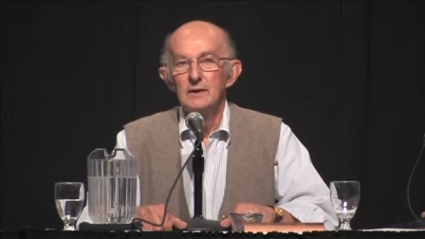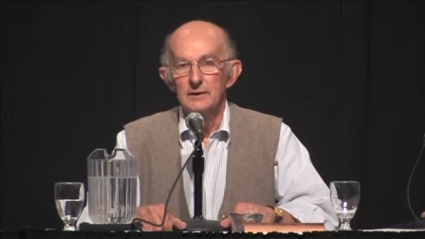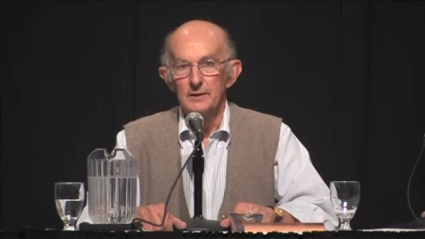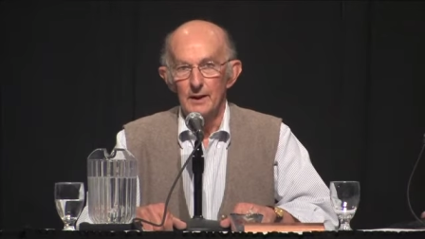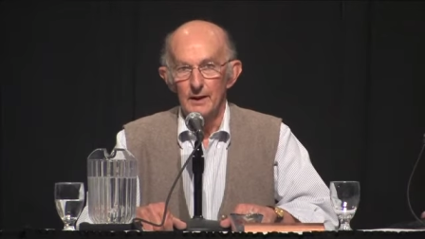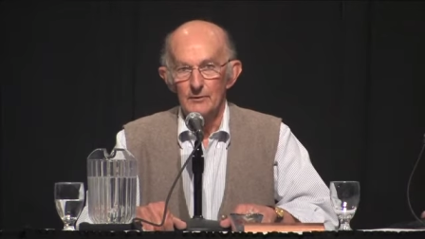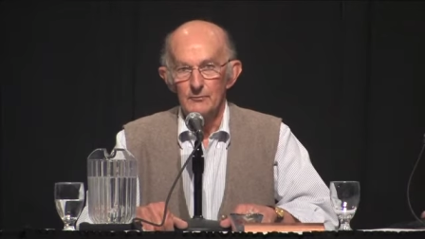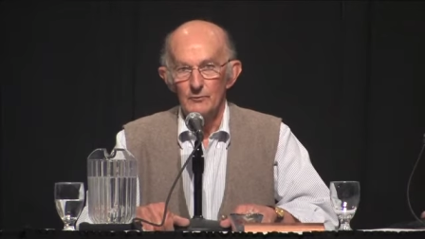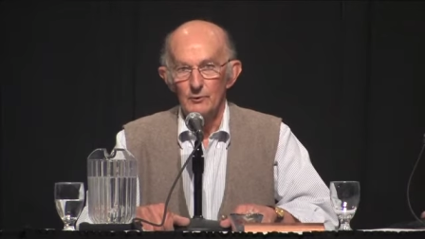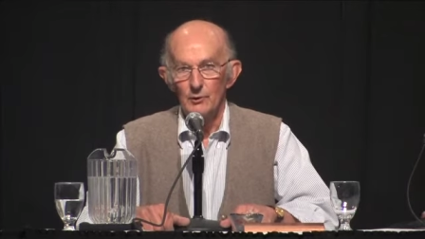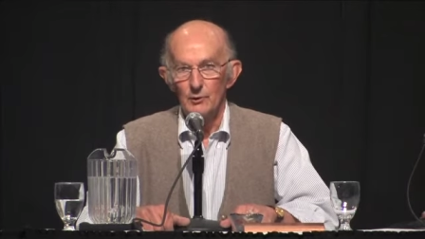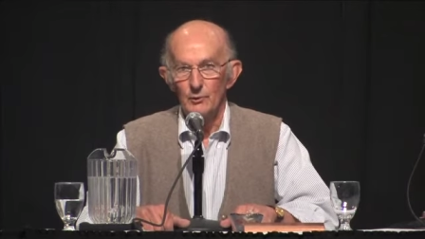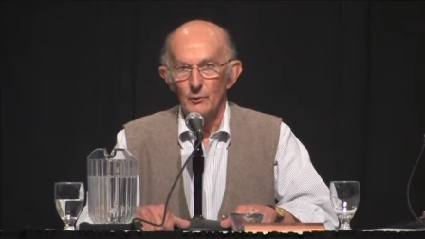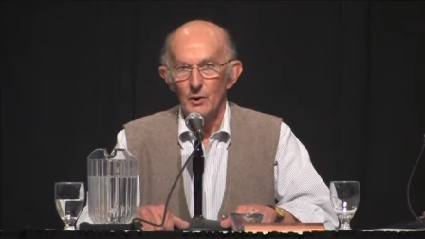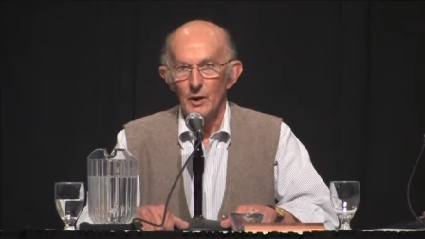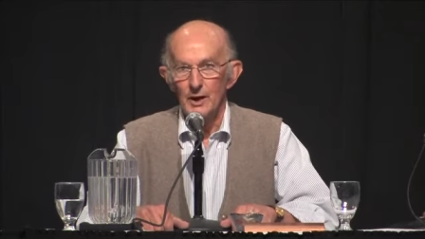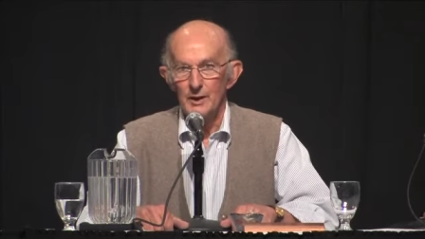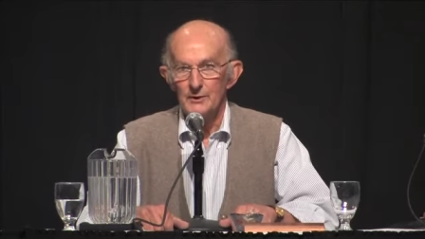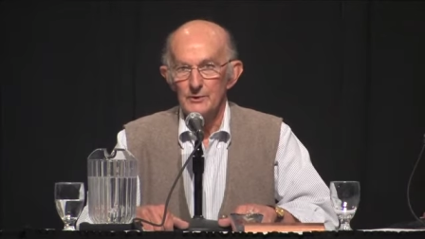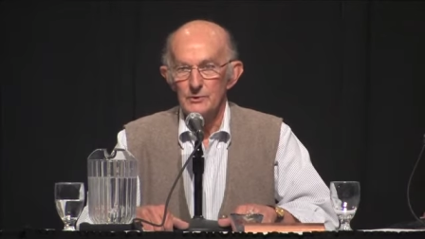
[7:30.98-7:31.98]
Denver
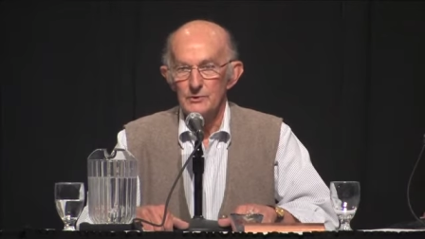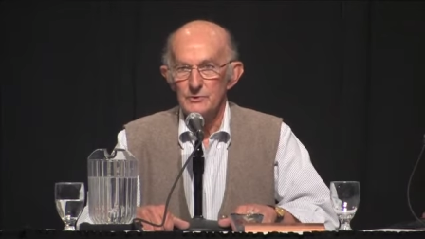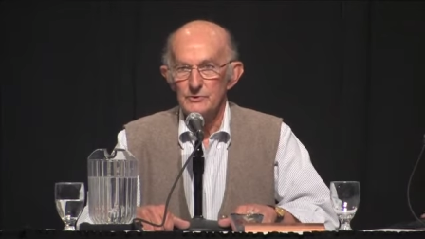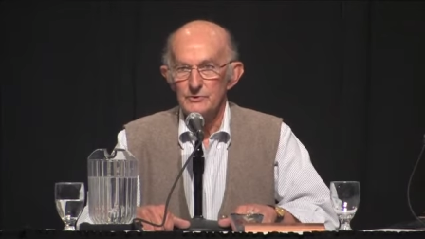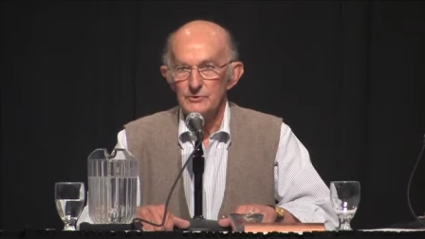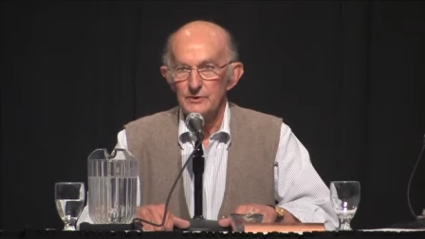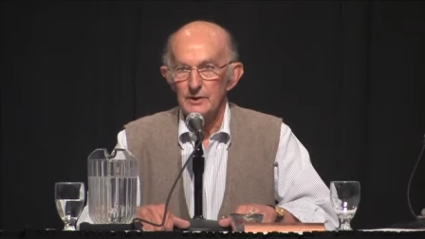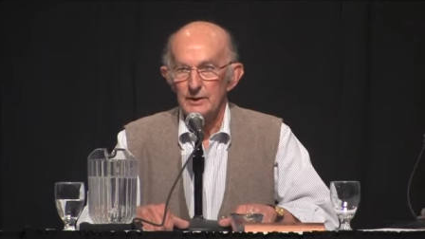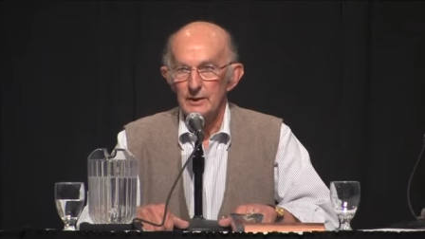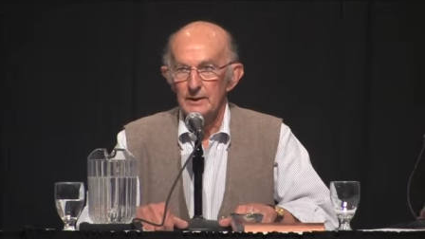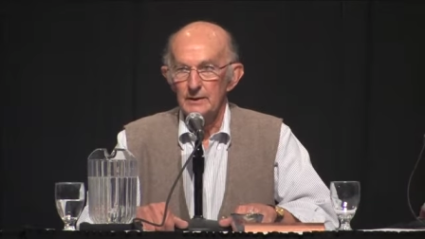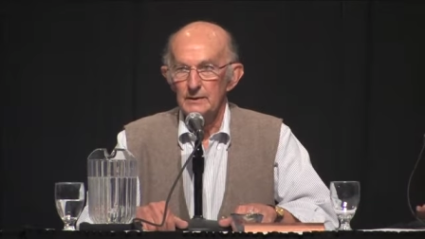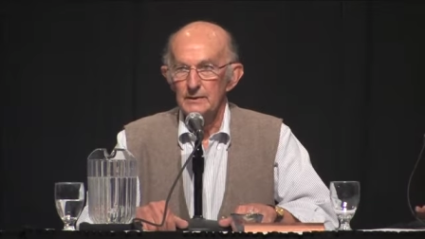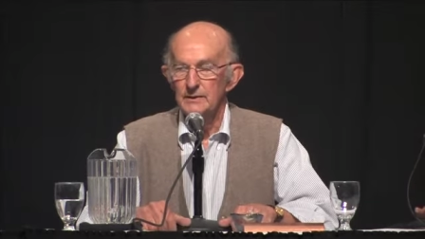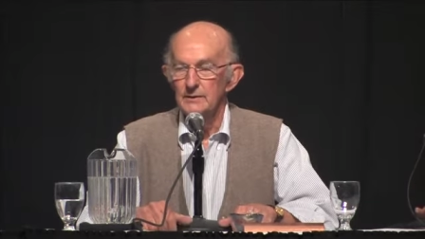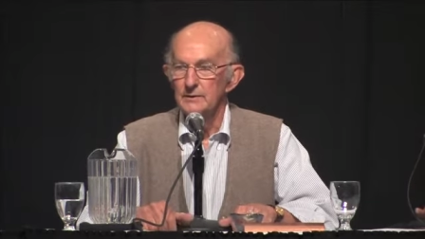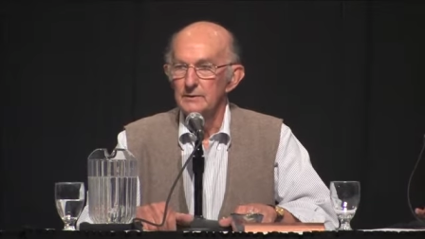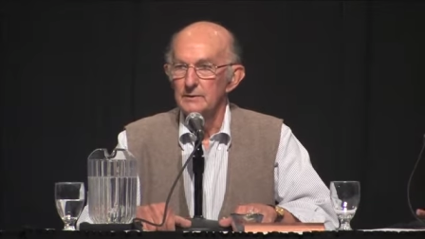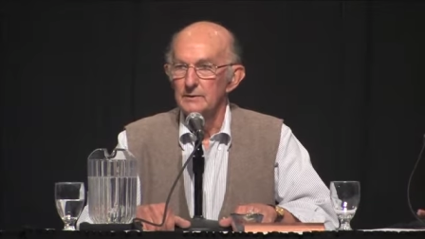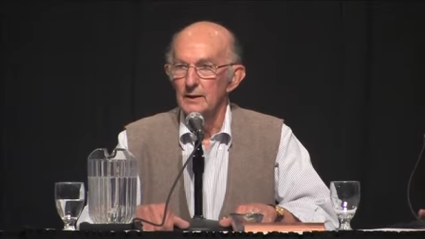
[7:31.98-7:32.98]
Waters uh,
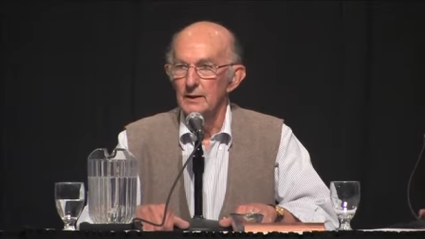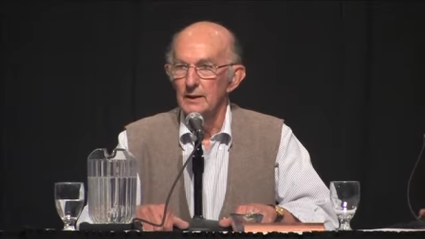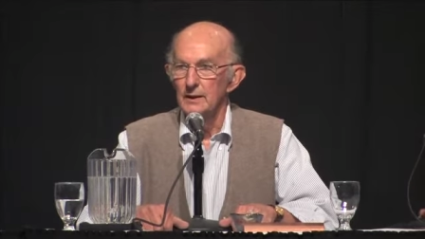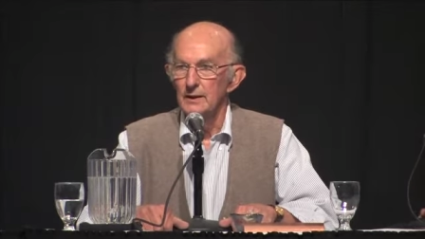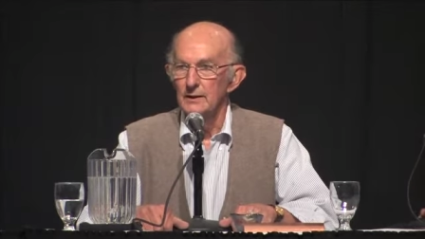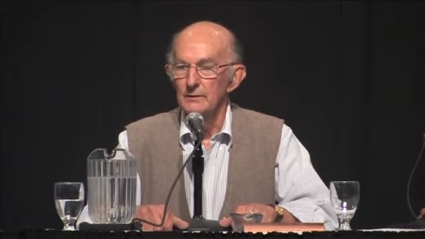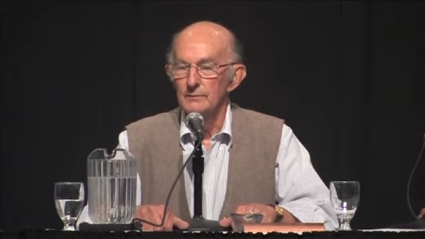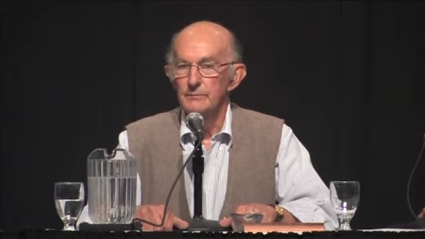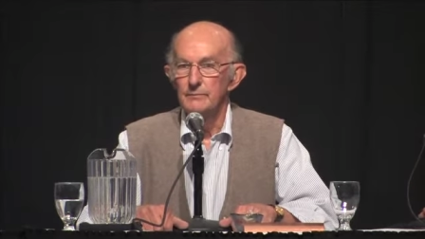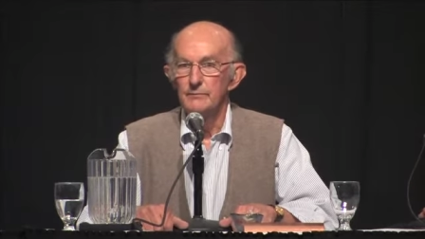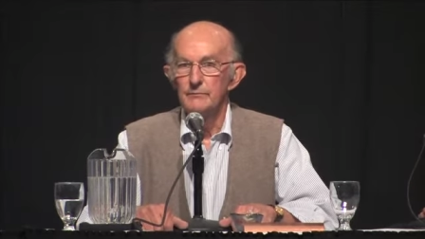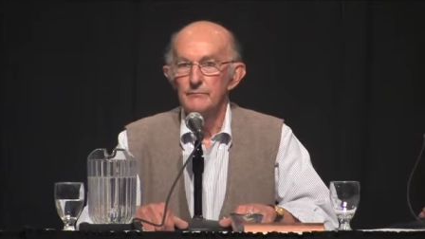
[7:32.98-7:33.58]
uh,